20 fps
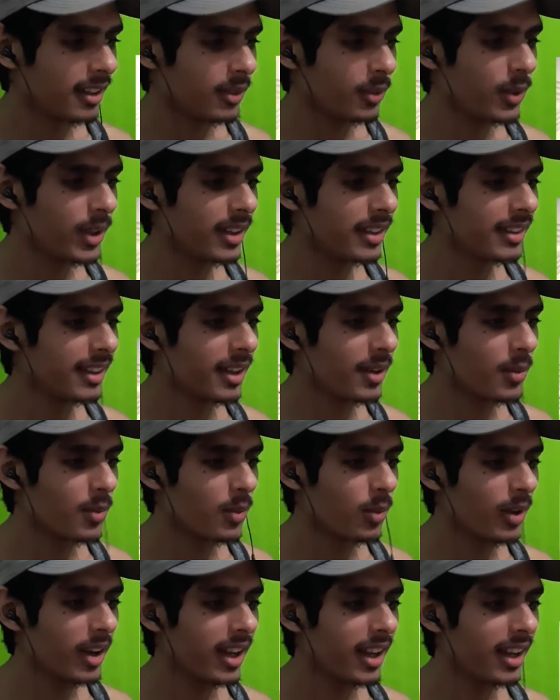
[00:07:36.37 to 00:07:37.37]
With the
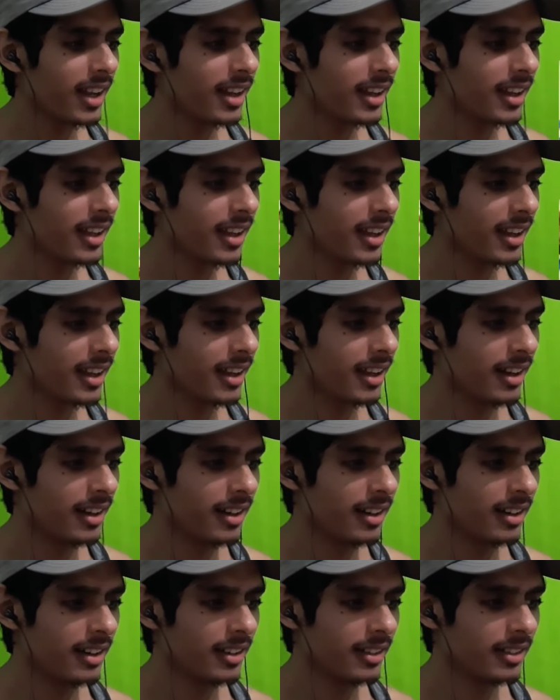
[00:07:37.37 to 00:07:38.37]
red
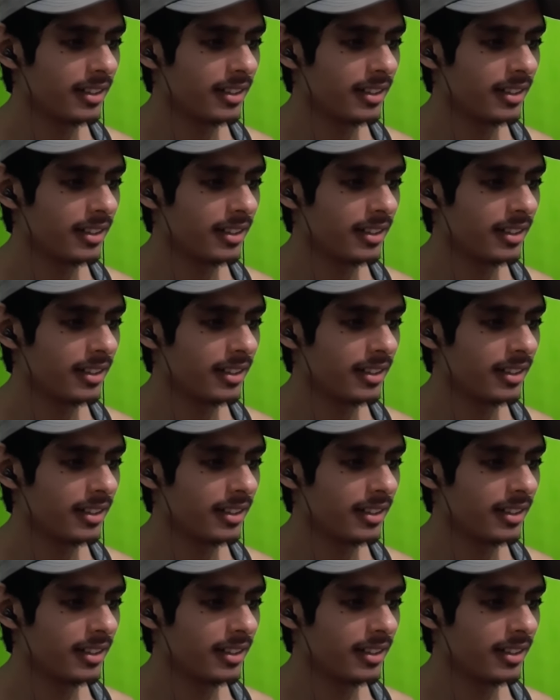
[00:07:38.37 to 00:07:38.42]
hair.